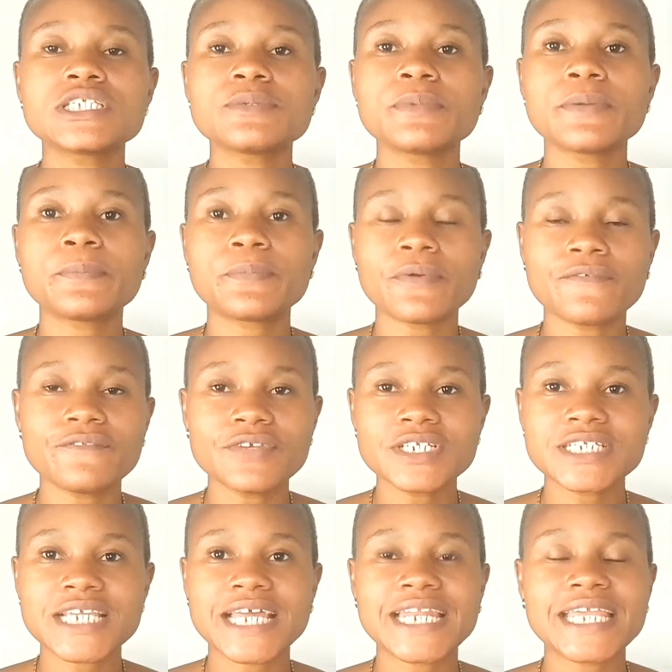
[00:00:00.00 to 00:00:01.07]
to be
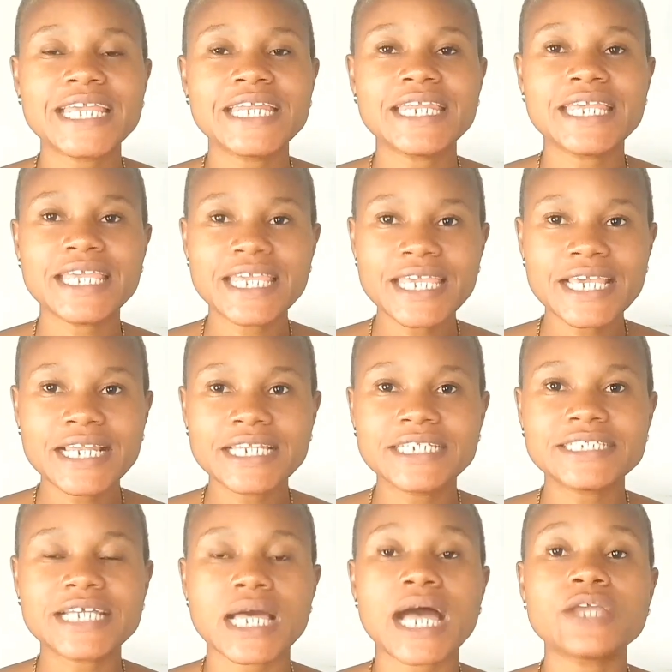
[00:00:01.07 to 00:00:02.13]
proficient in
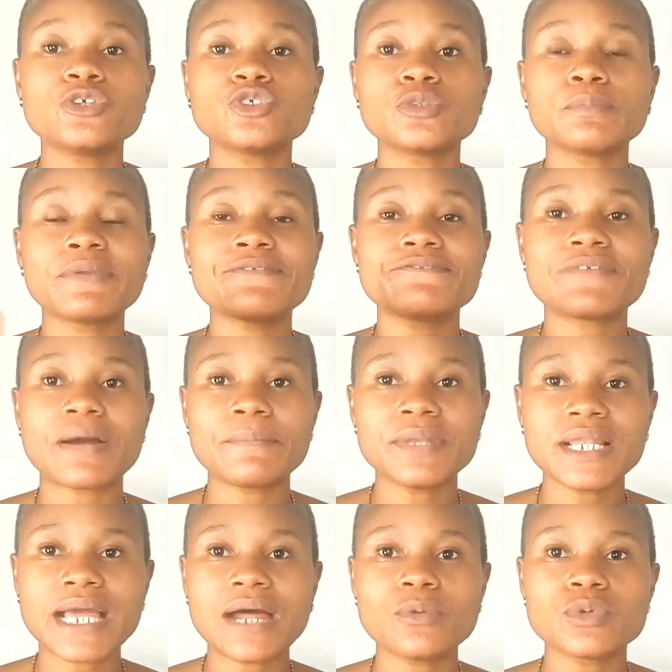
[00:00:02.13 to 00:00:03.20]
English and you should be
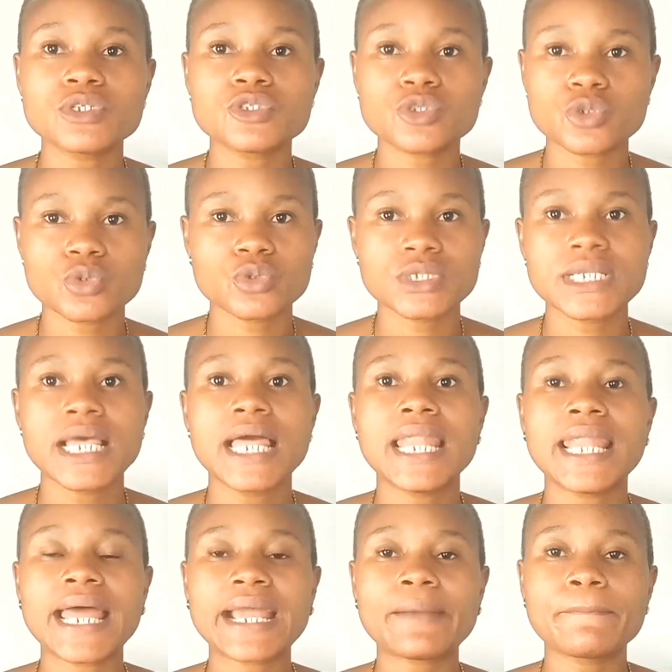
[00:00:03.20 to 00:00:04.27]
familiar with tools
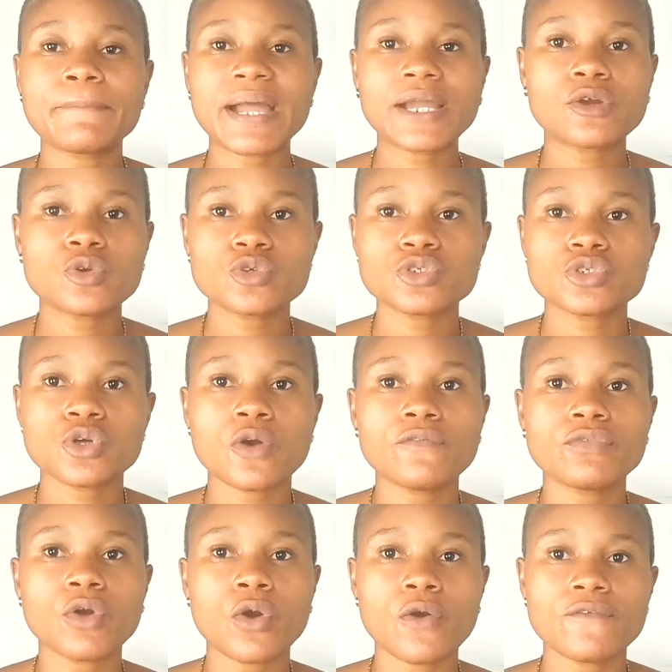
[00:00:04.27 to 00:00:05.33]
like
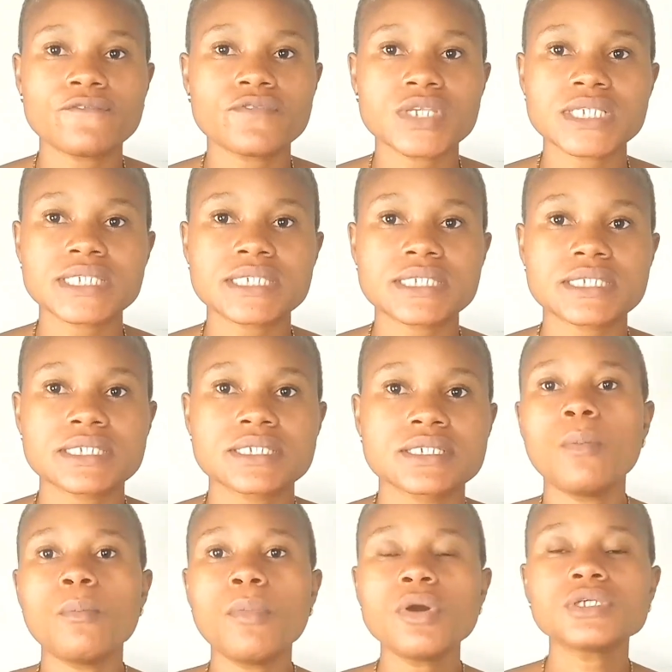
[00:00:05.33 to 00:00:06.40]
Microsoft Office.
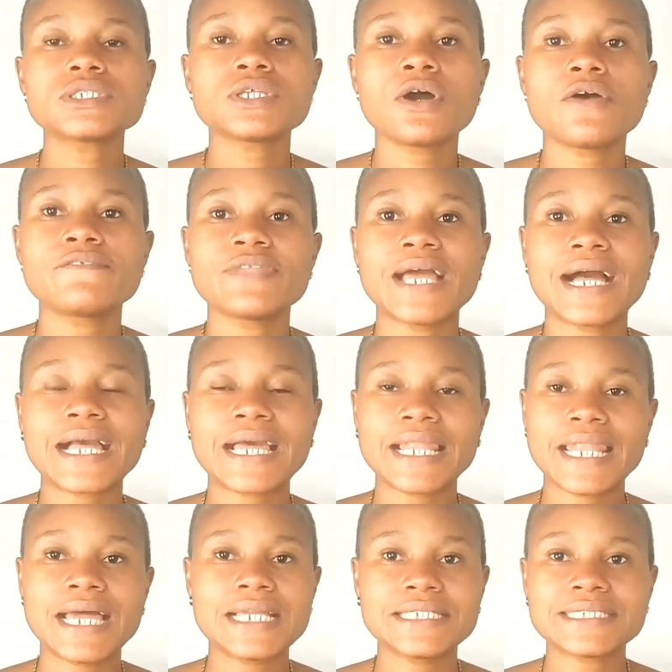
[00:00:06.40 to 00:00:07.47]
Most of their
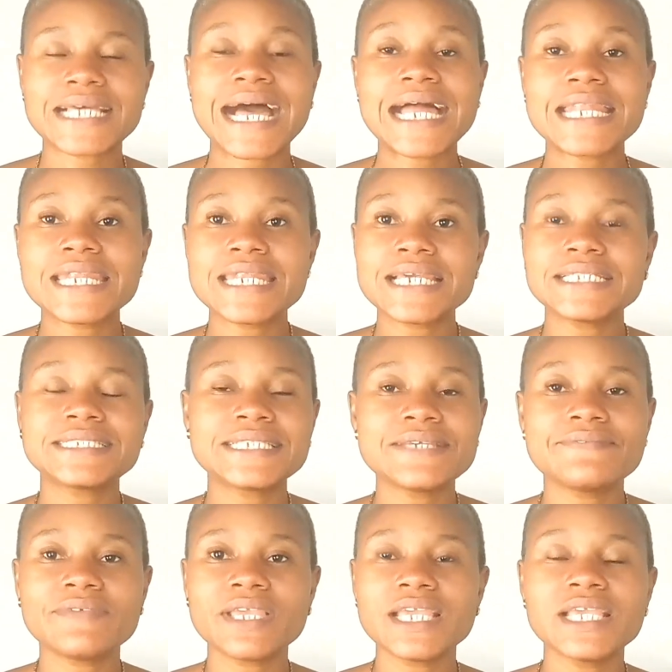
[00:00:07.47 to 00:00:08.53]
clients are
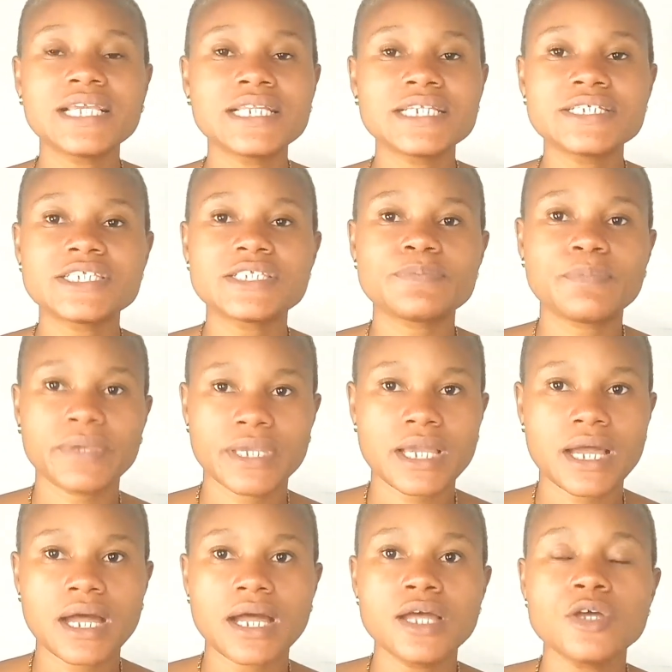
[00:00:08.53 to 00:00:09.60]
native English
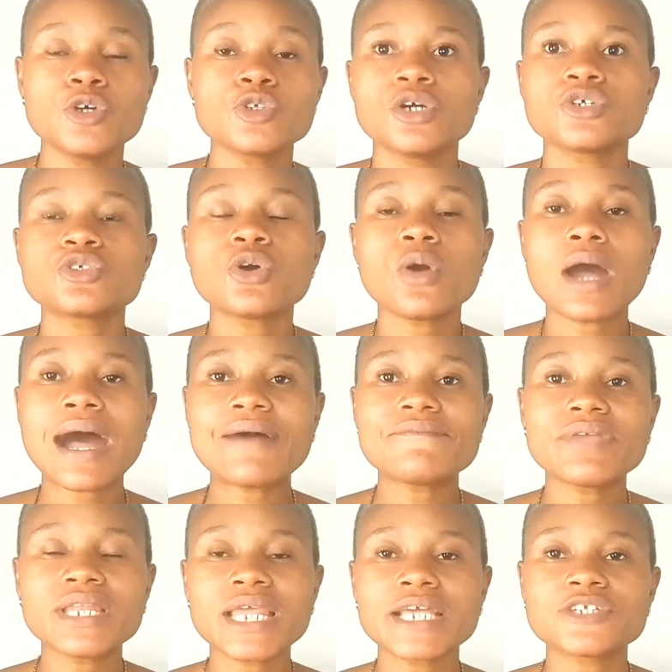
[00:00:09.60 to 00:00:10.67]
speakers, so
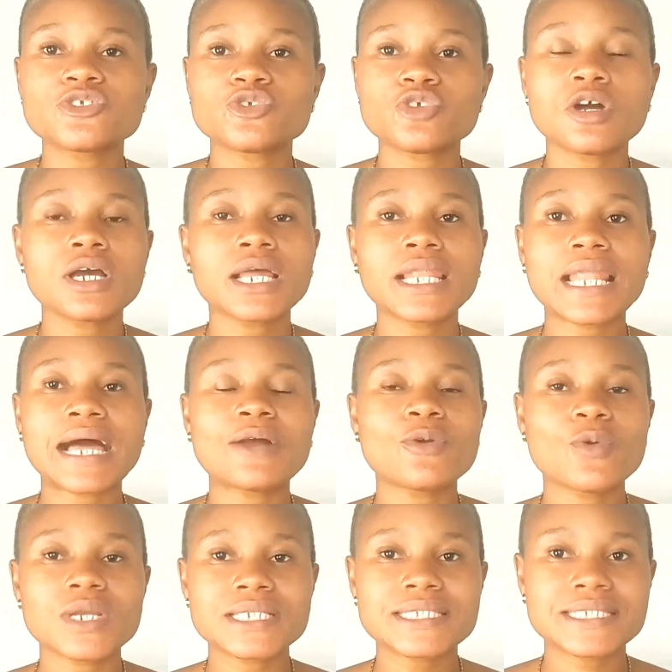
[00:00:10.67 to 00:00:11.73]
having a strong
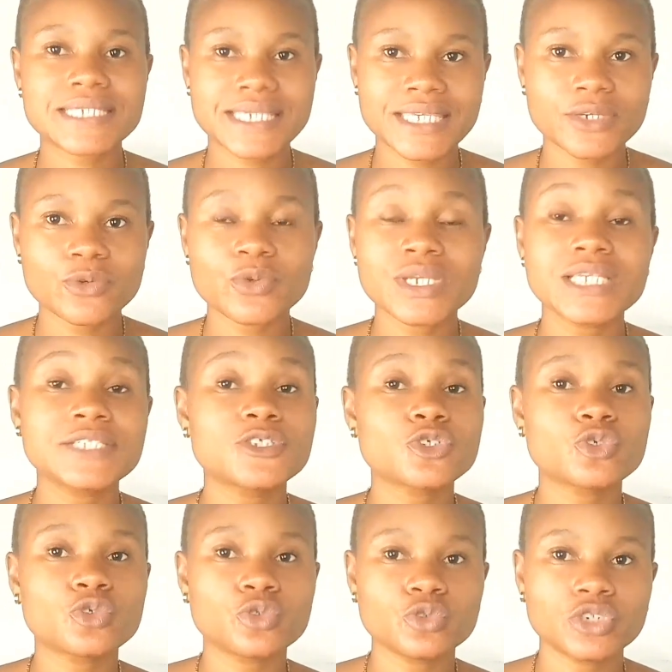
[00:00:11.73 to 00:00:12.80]
language skill is
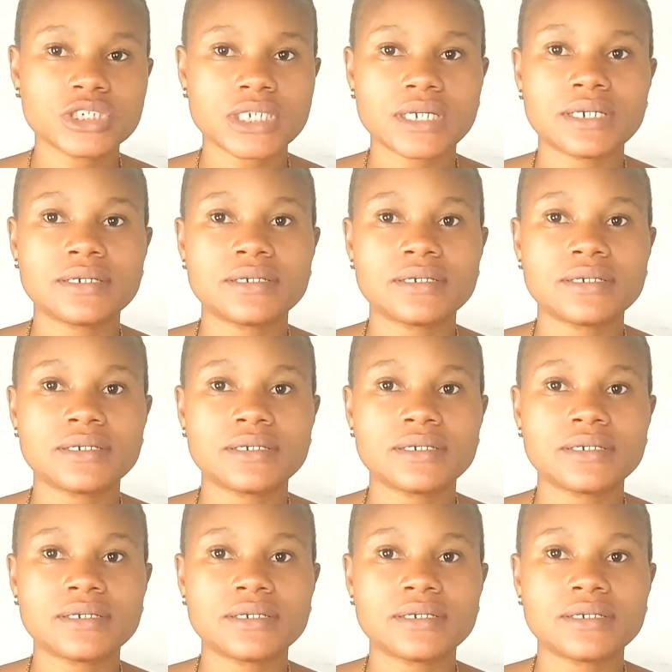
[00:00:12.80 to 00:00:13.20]
crucial.